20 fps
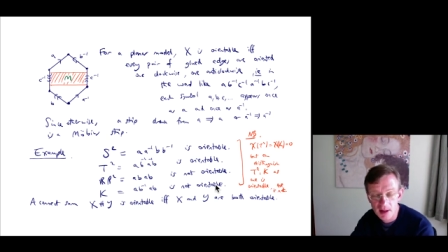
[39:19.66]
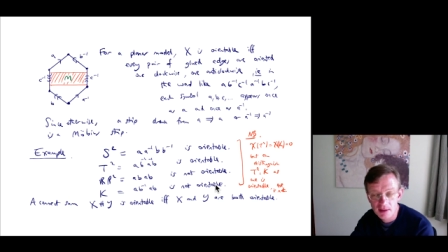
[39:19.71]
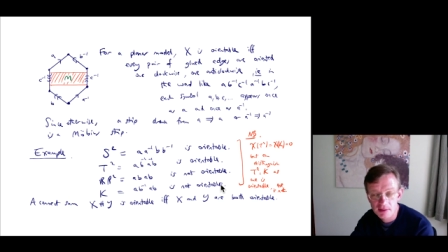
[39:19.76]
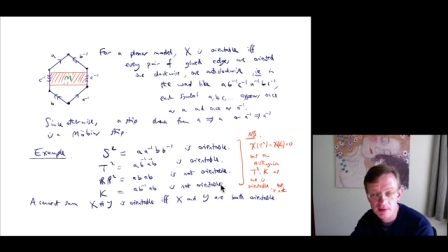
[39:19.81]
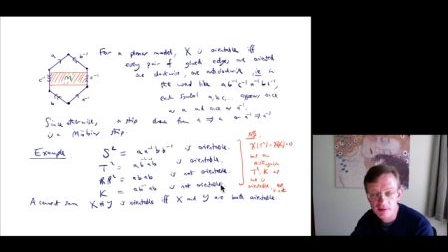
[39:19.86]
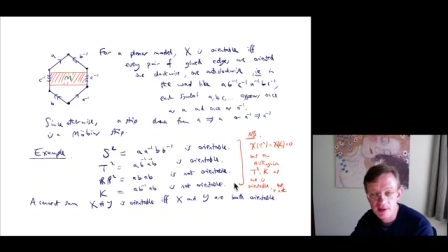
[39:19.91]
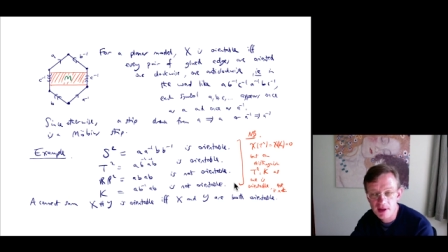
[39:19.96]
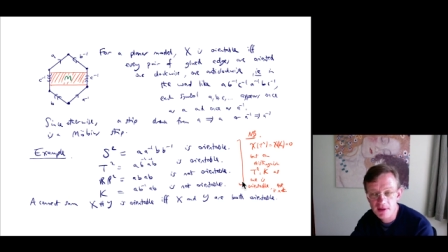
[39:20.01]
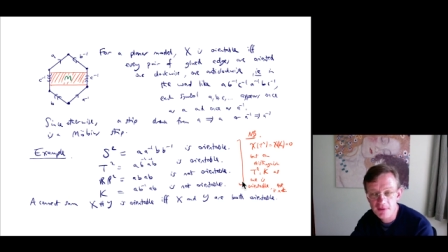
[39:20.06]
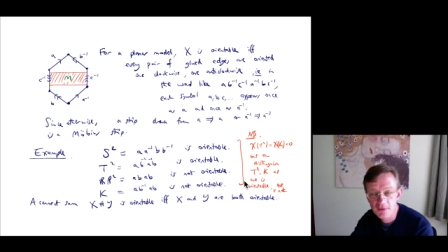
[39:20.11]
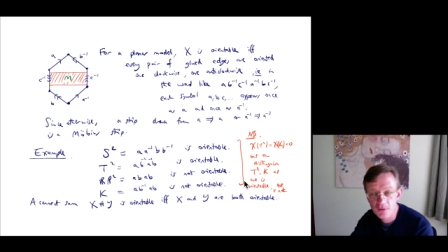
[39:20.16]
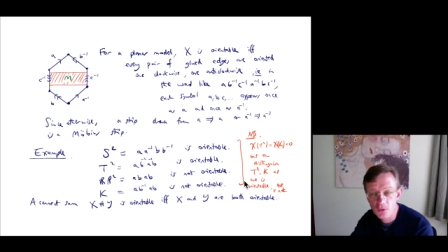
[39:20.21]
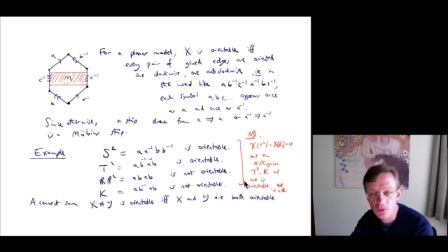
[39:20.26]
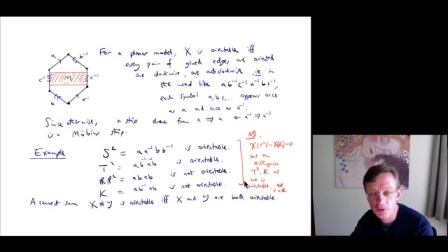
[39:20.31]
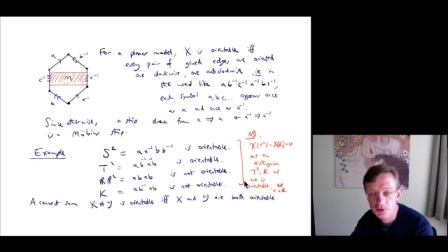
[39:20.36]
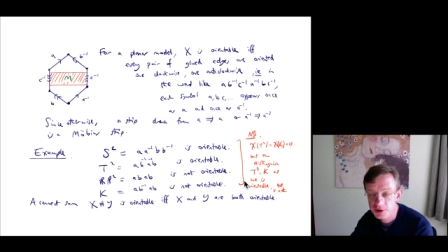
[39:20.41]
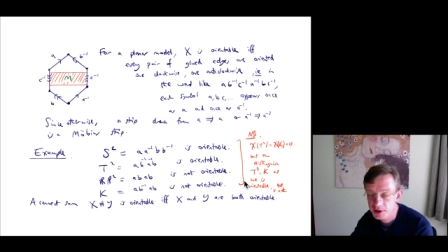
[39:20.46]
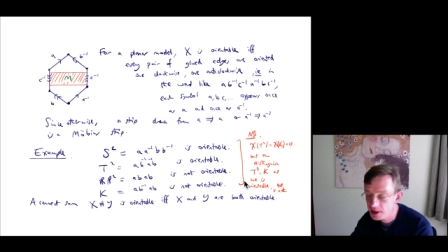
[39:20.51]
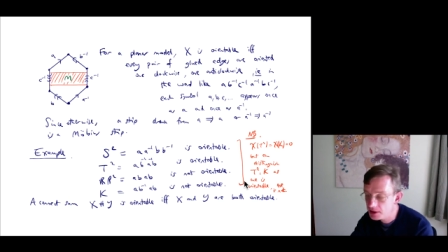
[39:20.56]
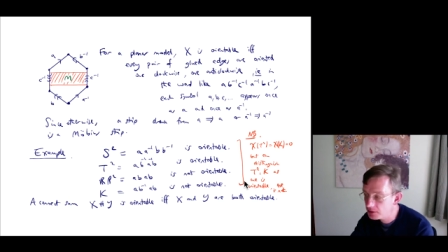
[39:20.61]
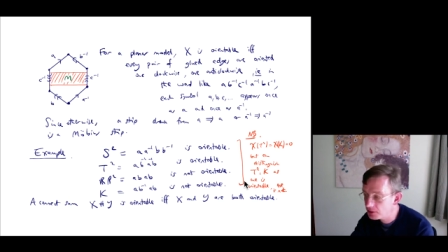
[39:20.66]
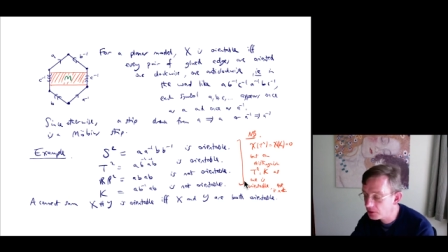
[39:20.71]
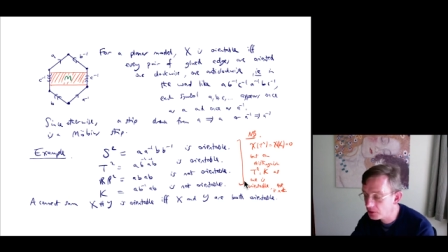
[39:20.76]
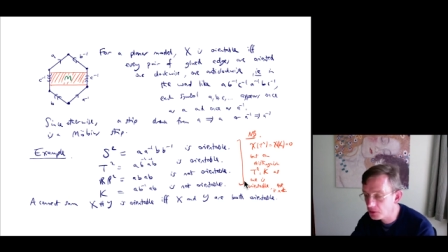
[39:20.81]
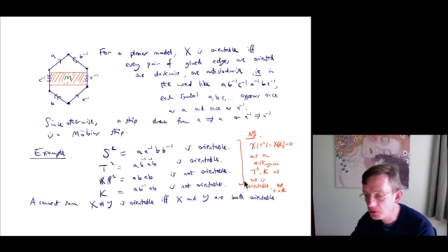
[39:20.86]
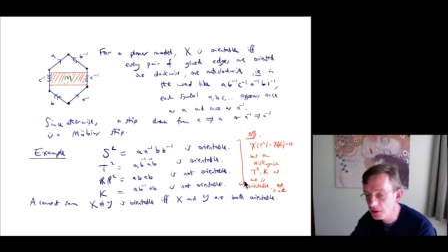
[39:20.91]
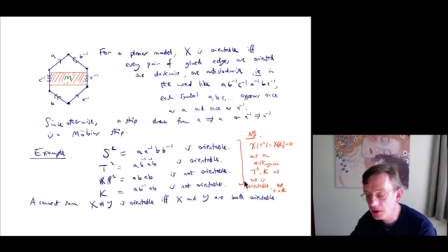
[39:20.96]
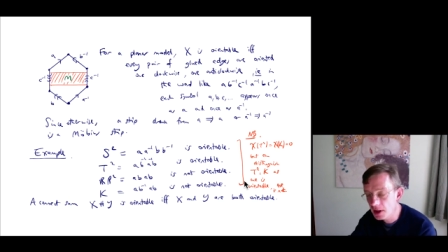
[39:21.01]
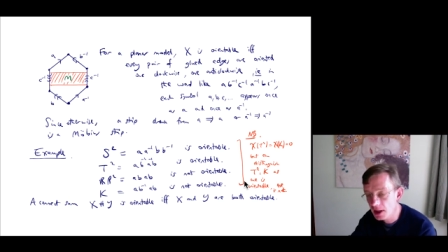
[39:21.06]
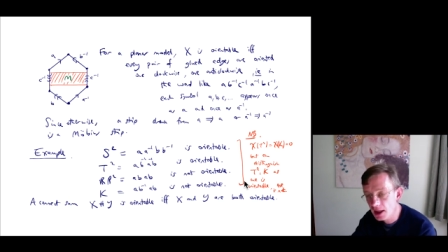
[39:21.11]
So therefore, T
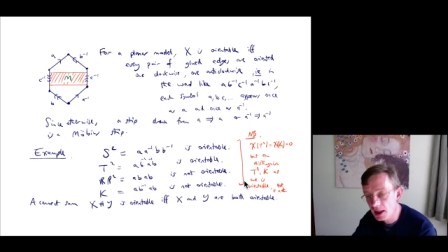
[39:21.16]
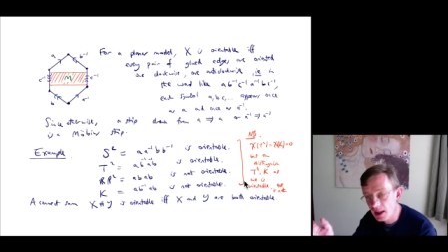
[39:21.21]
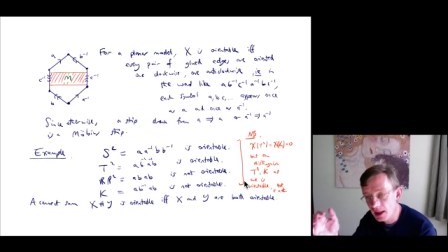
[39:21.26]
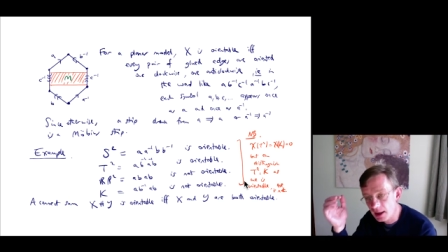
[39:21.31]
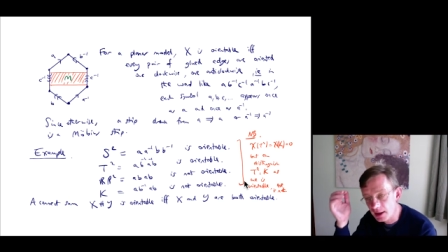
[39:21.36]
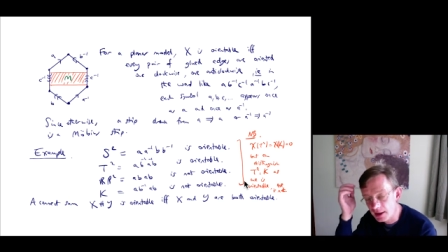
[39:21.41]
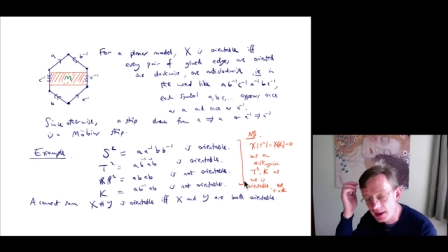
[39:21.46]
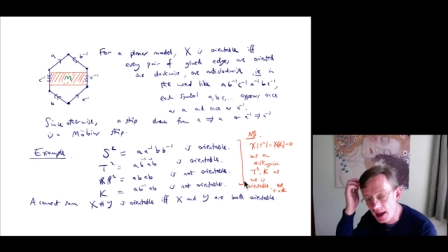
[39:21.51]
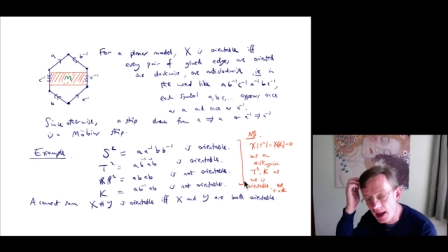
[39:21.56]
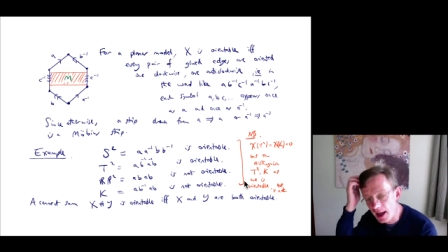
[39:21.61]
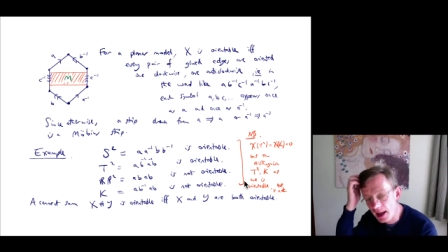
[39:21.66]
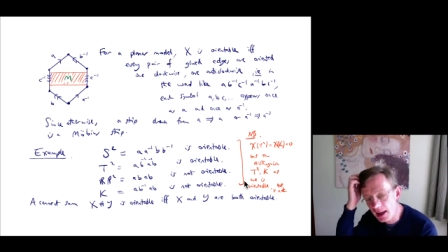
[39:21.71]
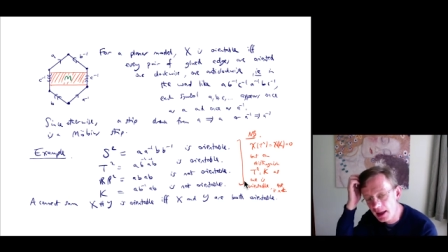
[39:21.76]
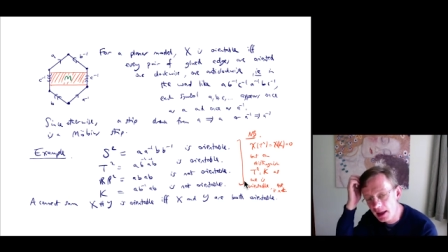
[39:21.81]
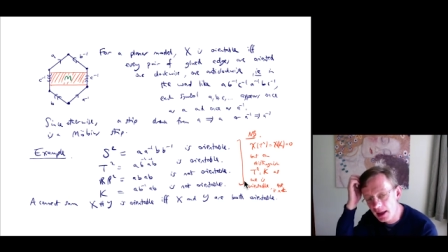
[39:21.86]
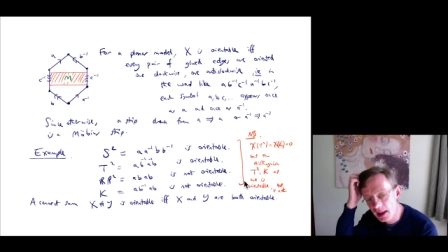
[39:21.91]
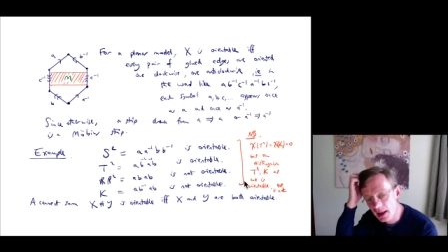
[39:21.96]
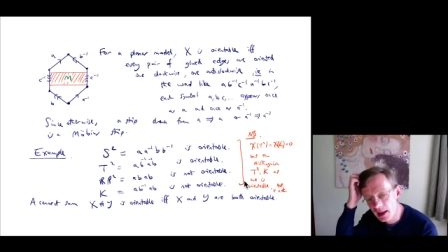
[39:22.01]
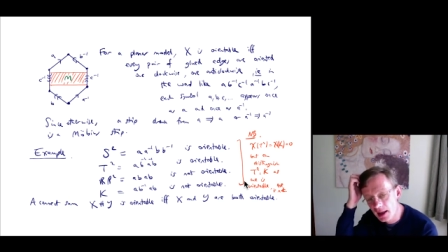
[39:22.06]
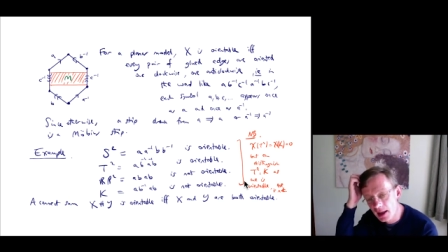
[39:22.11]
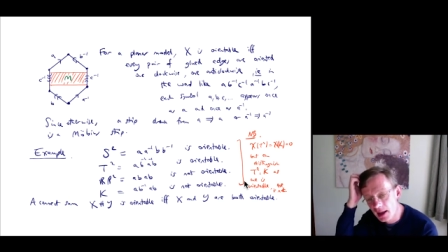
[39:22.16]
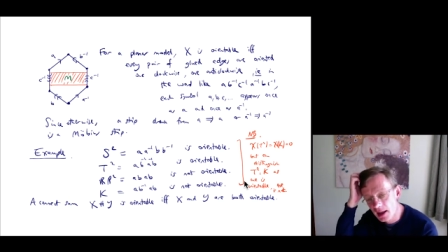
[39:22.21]
two and K